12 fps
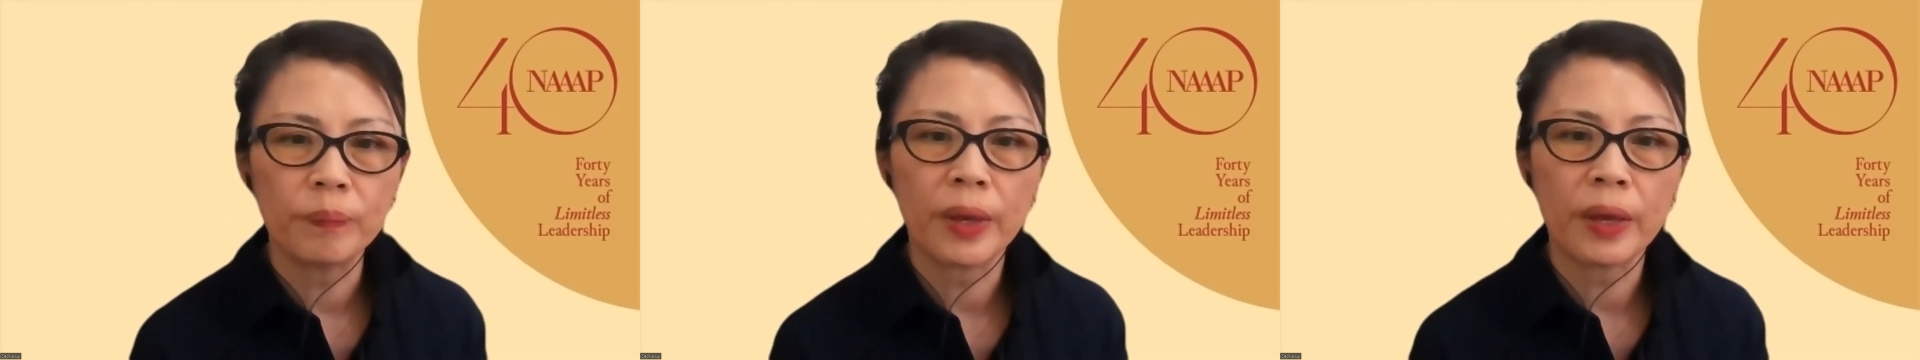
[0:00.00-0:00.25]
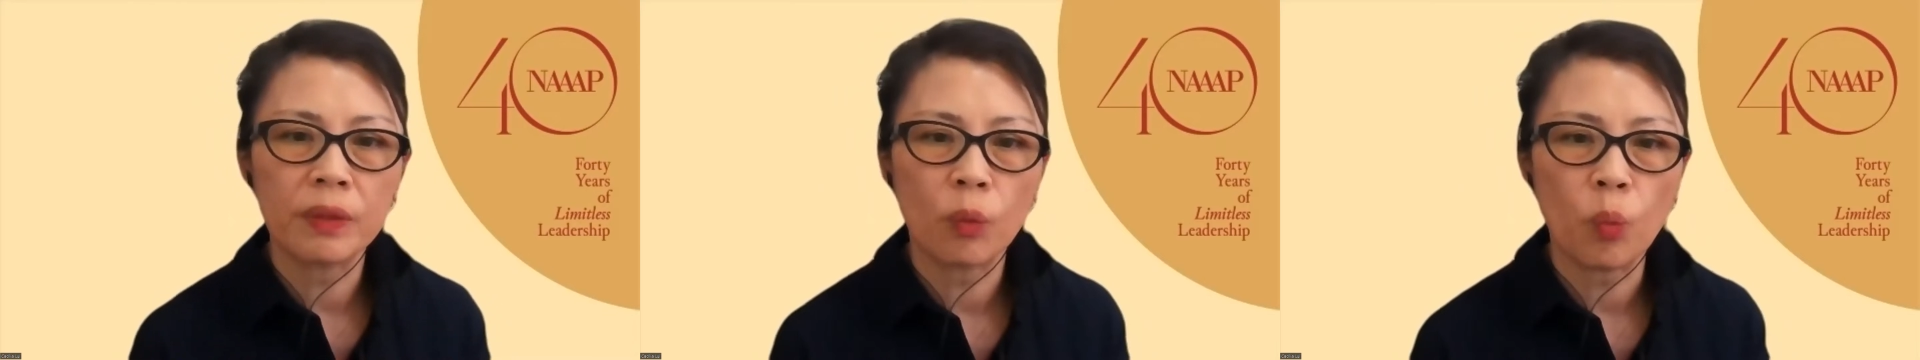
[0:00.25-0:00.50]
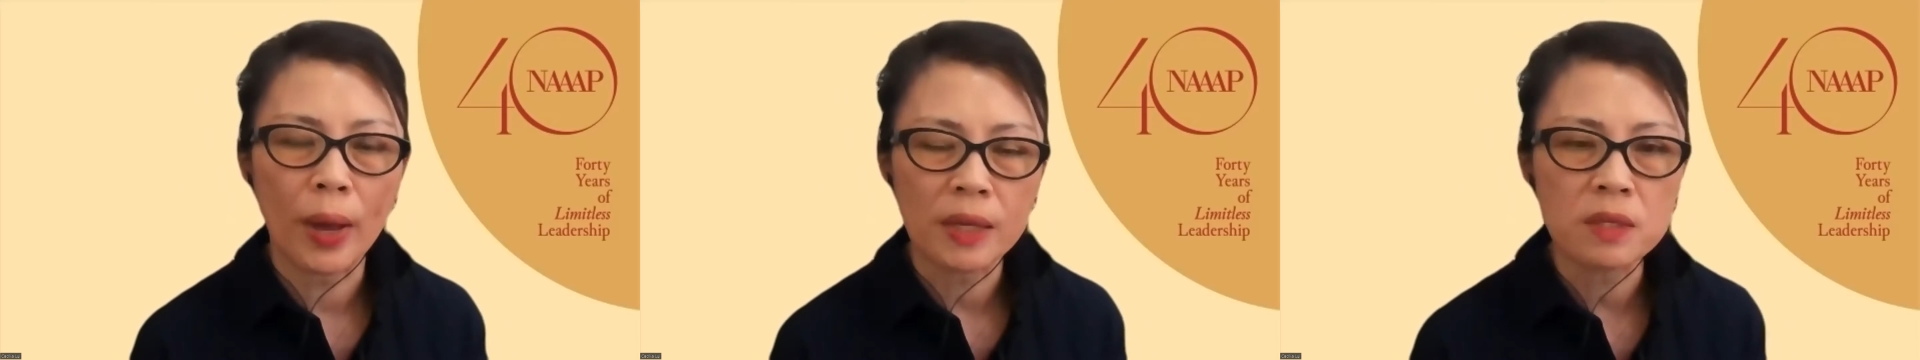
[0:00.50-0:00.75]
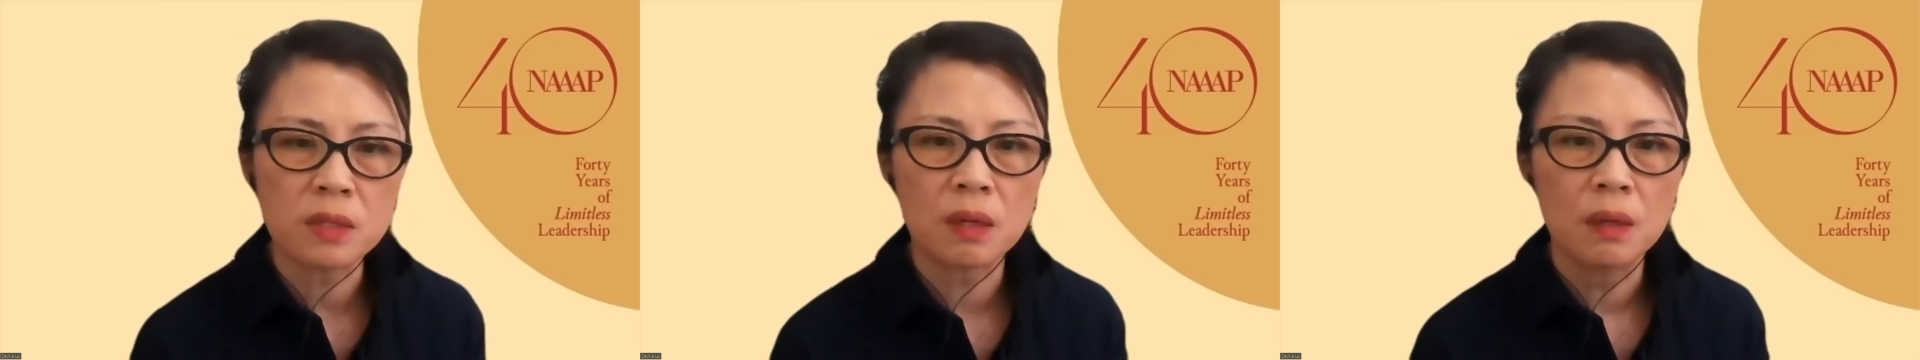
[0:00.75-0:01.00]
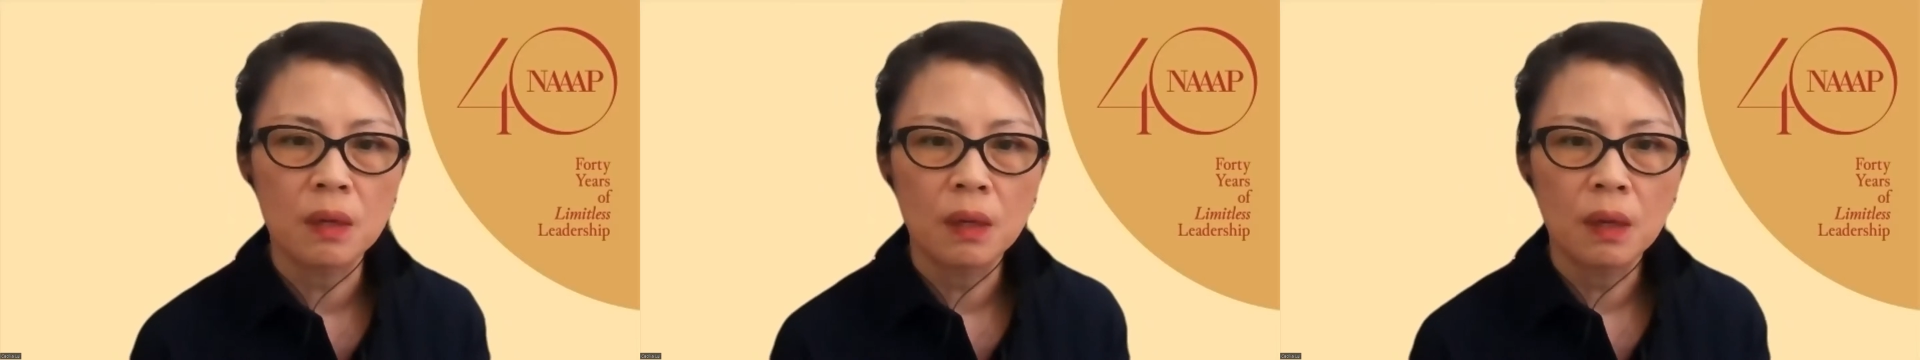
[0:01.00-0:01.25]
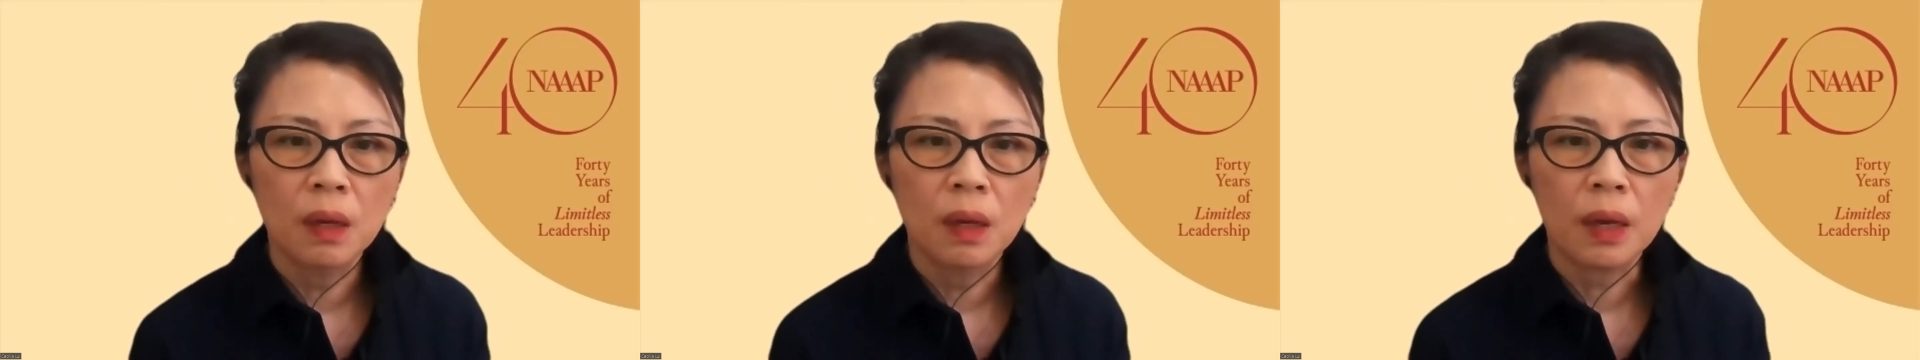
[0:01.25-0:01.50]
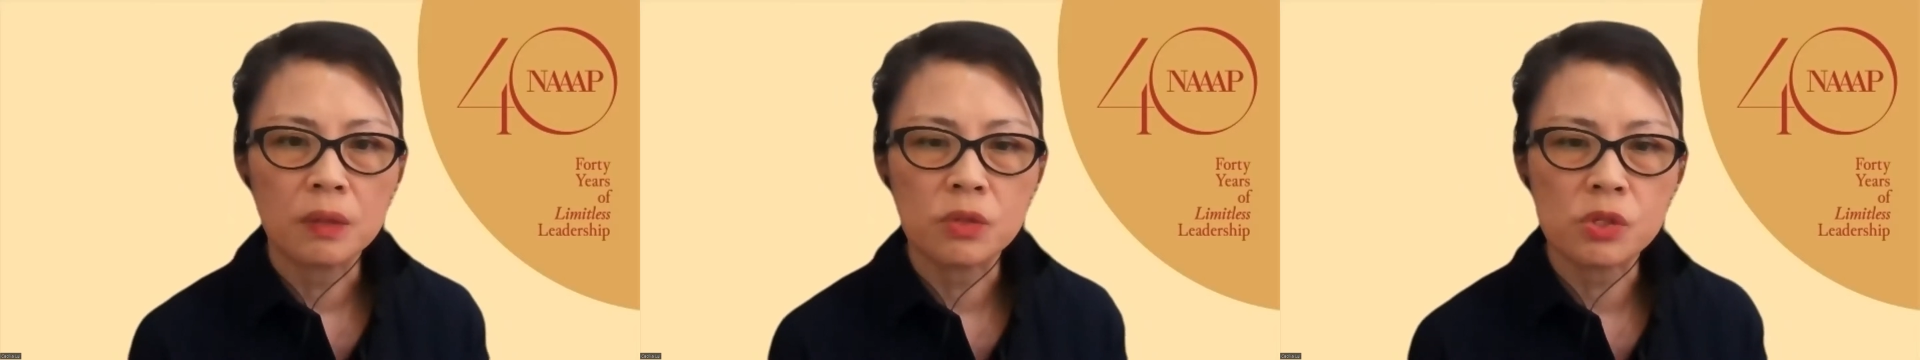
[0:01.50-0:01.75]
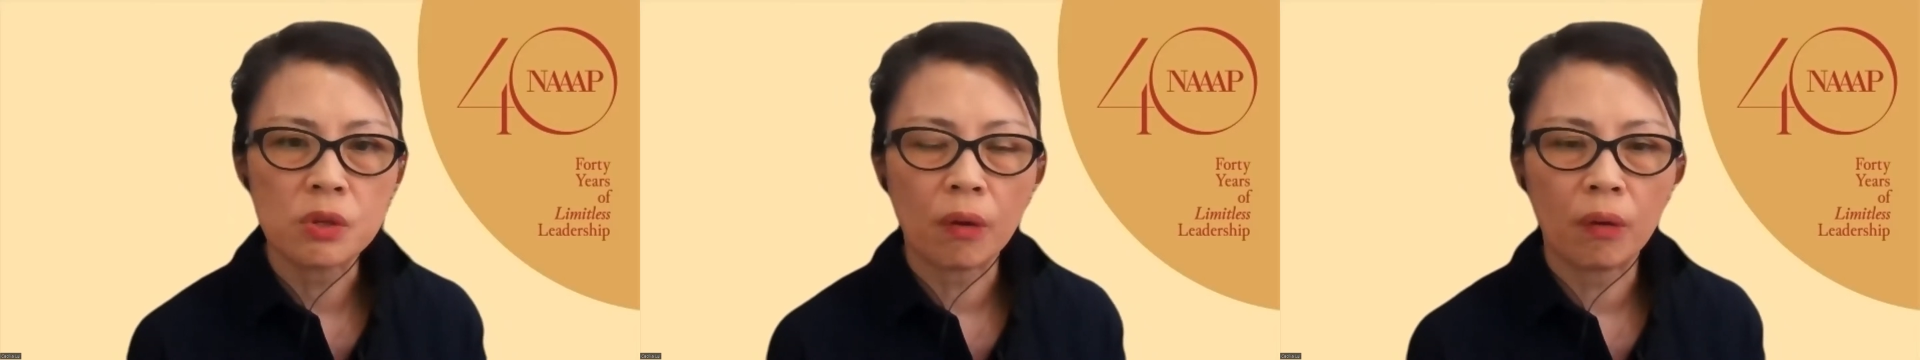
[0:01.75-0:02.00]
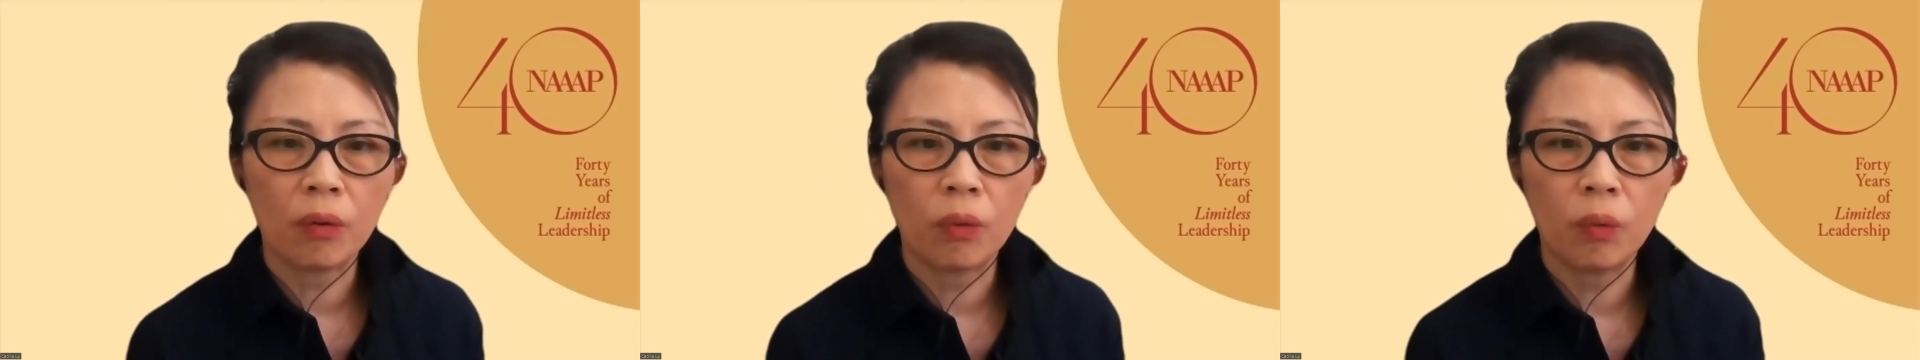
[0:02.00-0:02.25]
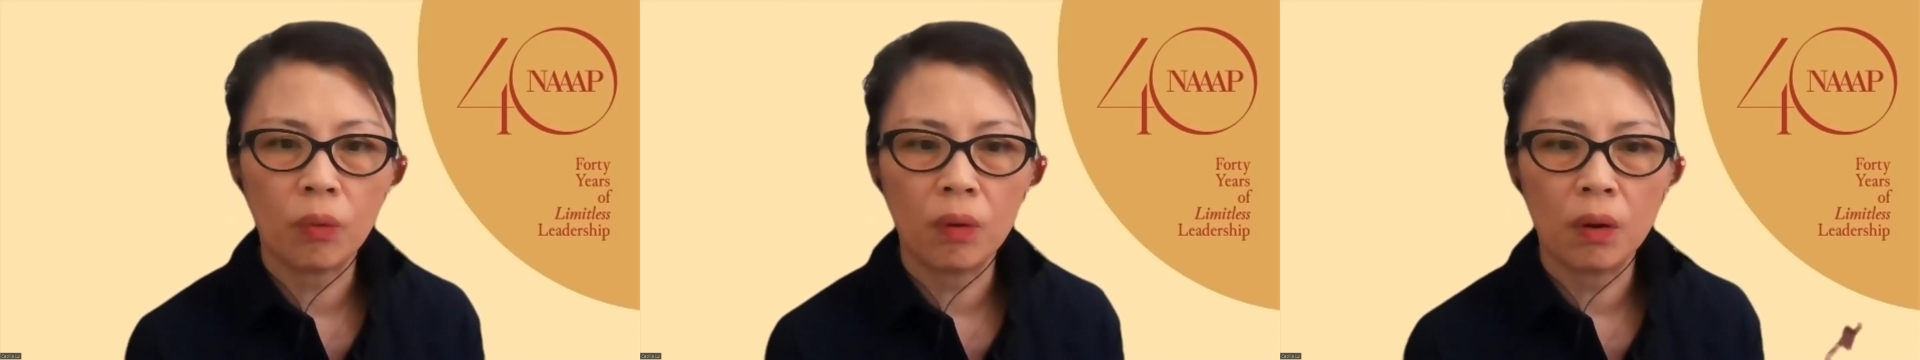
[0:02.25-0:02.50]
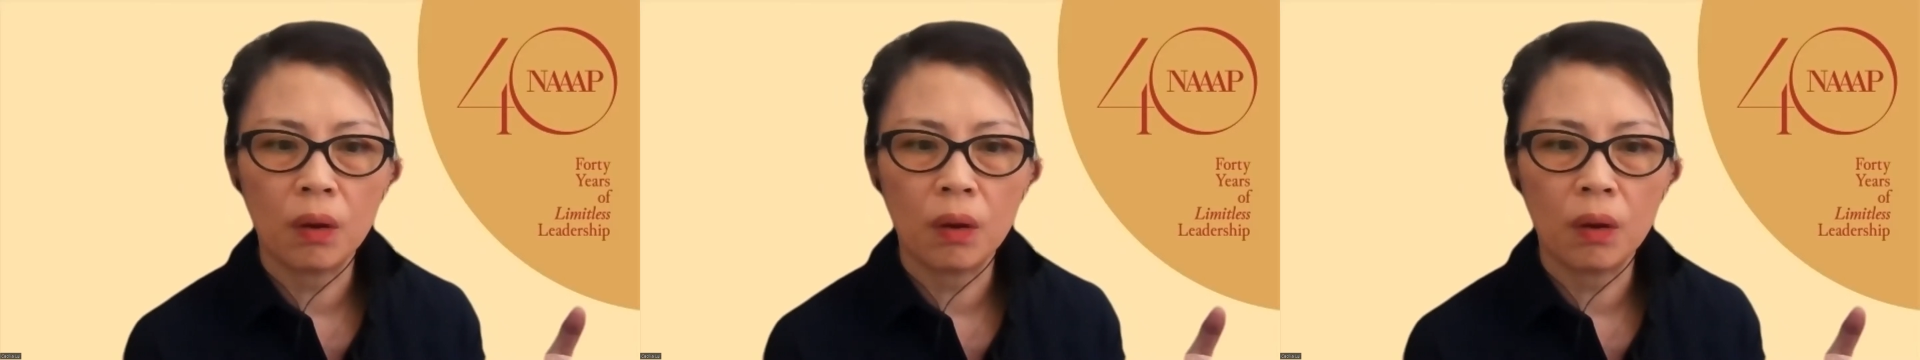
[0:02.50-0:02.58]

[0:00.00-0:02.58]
in the West. And so,